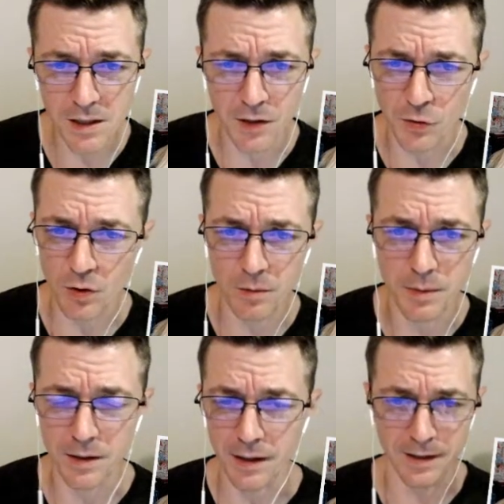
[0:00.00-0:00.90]
it's going to be
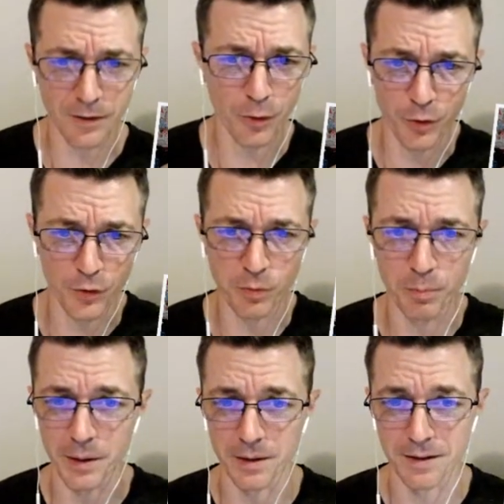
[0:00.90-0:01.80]
like this
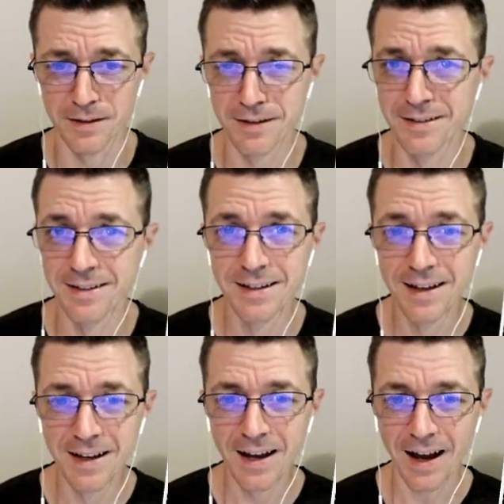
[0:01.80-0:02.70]
big.
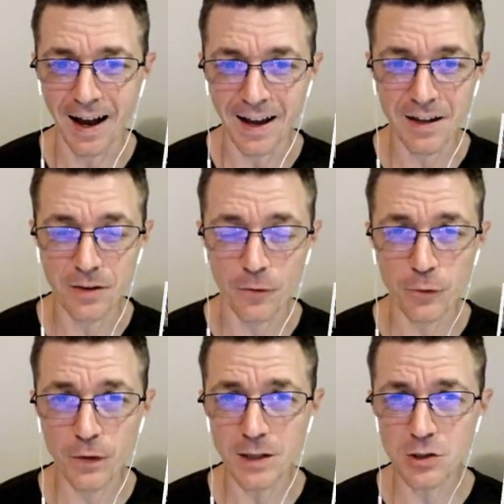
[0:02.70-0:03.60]
And the
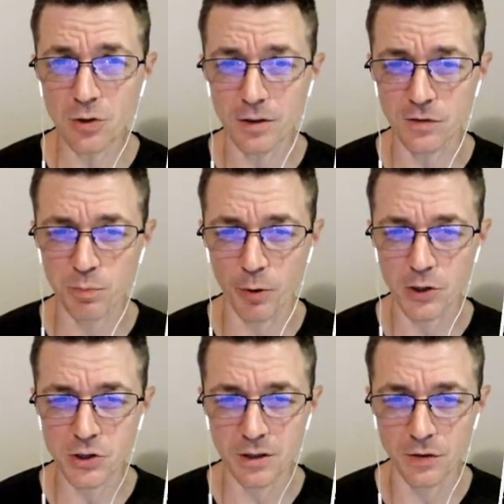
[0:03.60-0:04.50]
facial
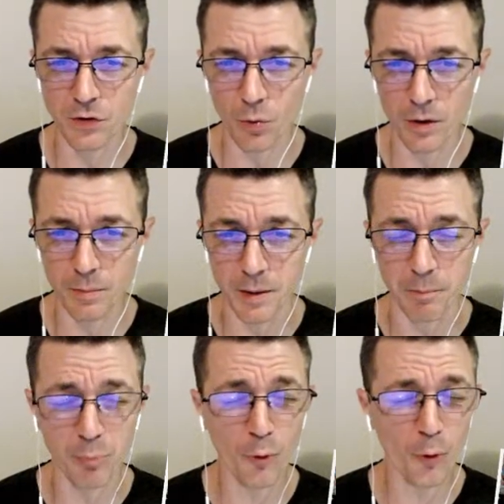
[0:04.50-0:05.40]
expression is going to be
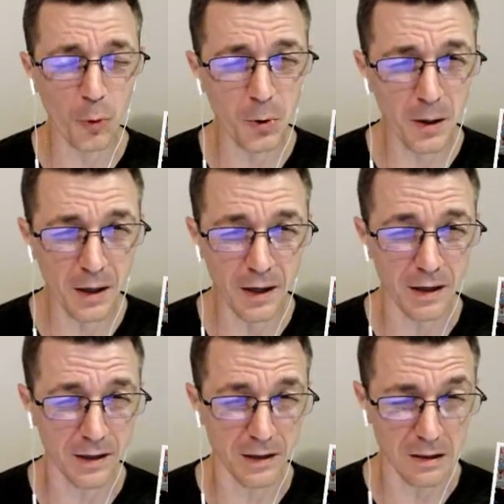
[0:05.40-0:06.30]

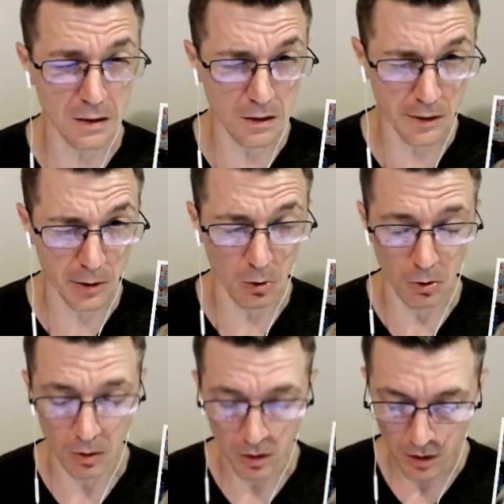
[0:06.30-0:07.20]
pretty
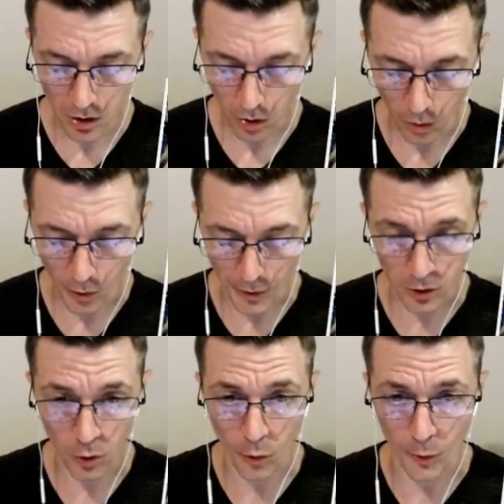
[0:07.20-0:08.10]
little on a
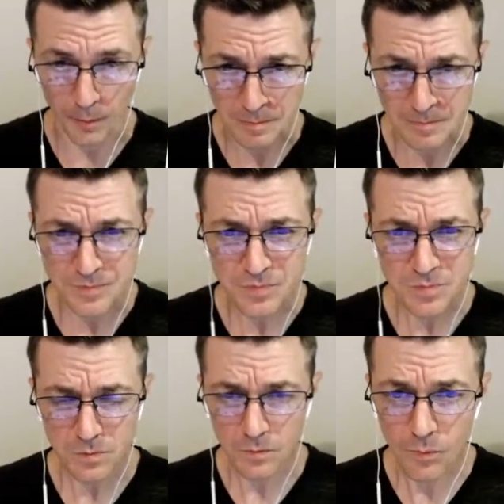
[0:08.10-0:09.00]
card.
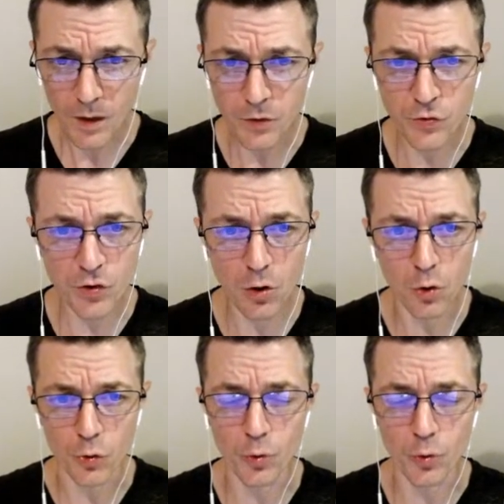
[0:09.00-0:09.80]
So you